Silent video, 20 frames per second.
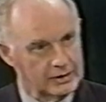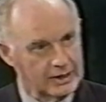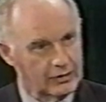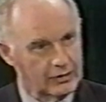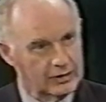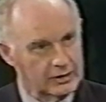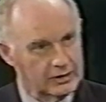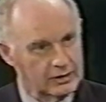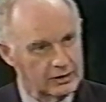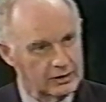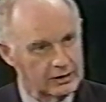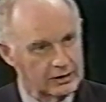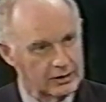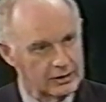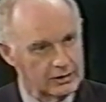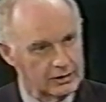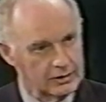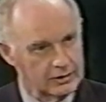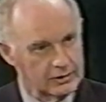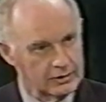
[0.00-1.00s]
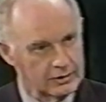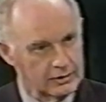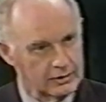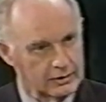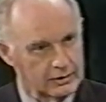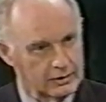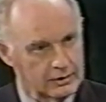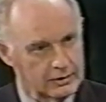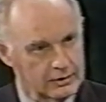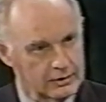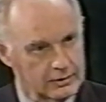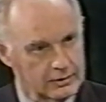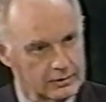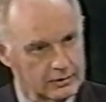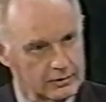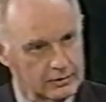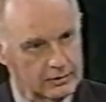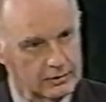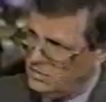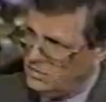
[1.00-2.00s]
is this the
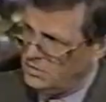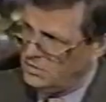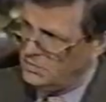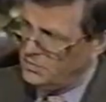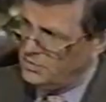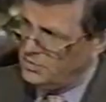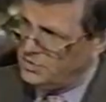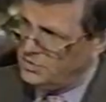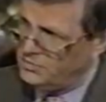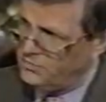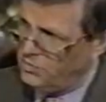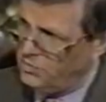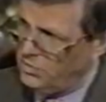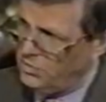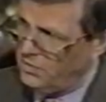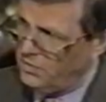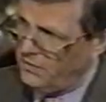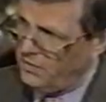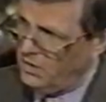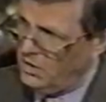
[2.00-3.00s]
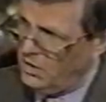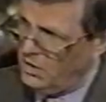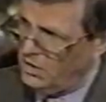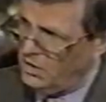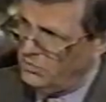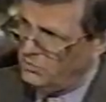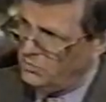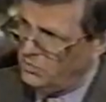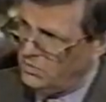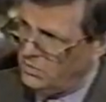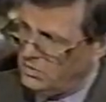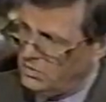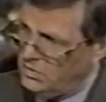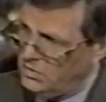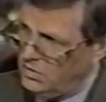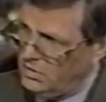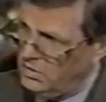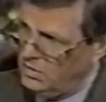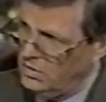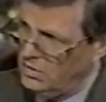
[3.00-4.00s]
phrase that would this fall under the heading of
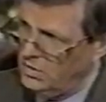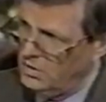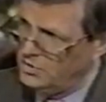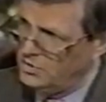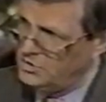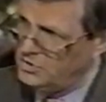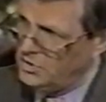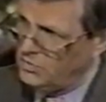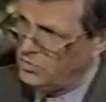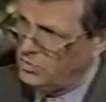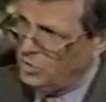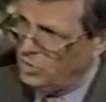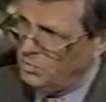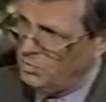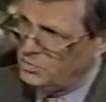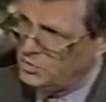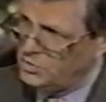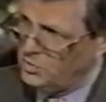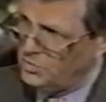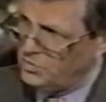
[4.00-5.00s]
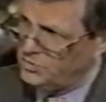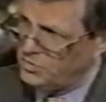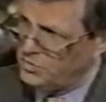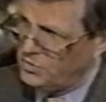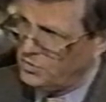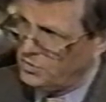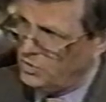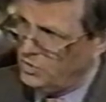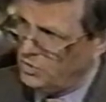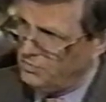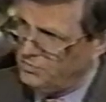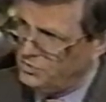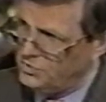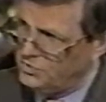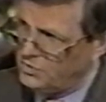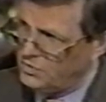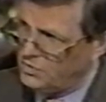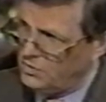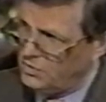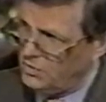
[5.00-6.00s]
what General Norman
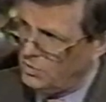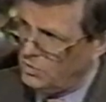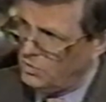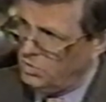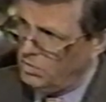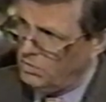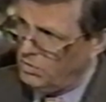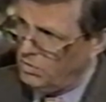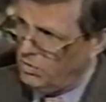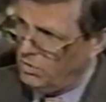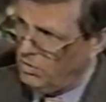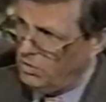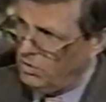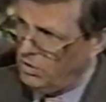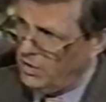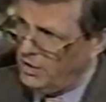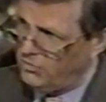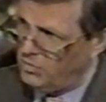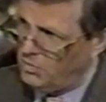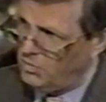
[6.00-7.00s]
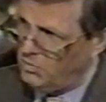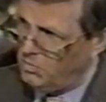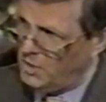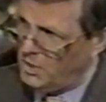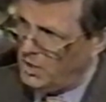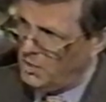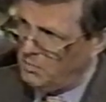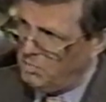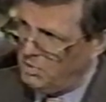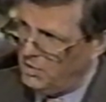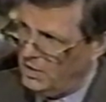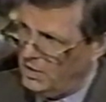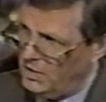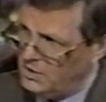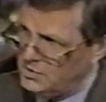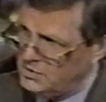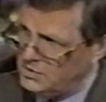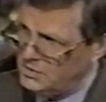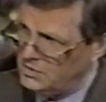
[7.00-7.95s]
Schwarzkopf used to call, quote, haul ass and bypass?